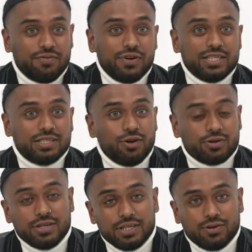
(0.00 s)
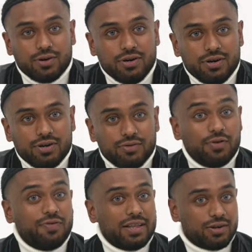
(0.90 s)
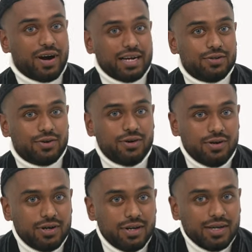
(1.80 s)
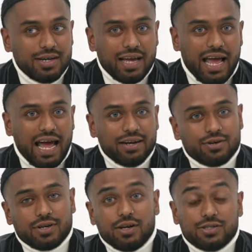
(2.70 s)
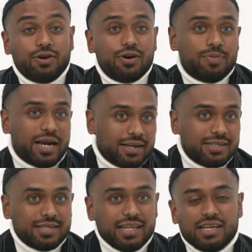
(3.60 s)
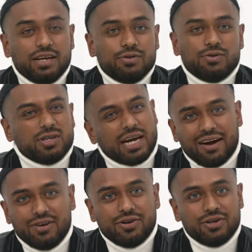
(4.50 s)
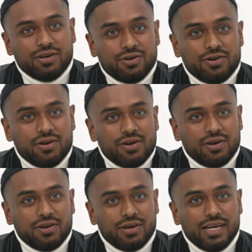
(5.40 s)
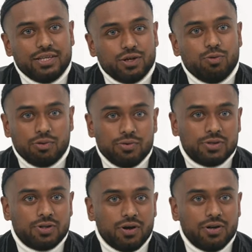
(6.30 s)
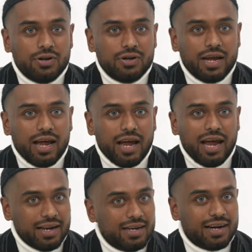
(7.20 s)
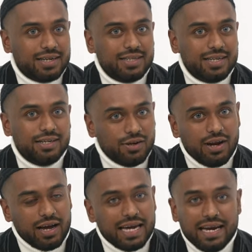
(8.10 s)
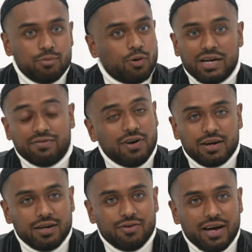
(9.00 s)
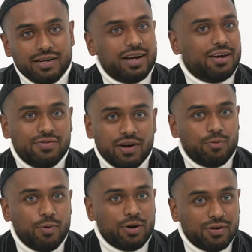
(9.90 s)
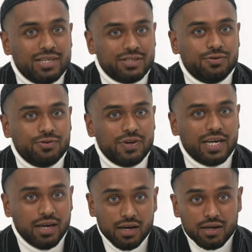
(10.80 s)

if we just knocked on his door, if we found the right door and knocked, oh, sorry, mate, this, it would have carried on and on and on. He saw what we was on. And like I said, he knew like cannibal ain't fucking around and I ain't fucking. When we're on this whole thing,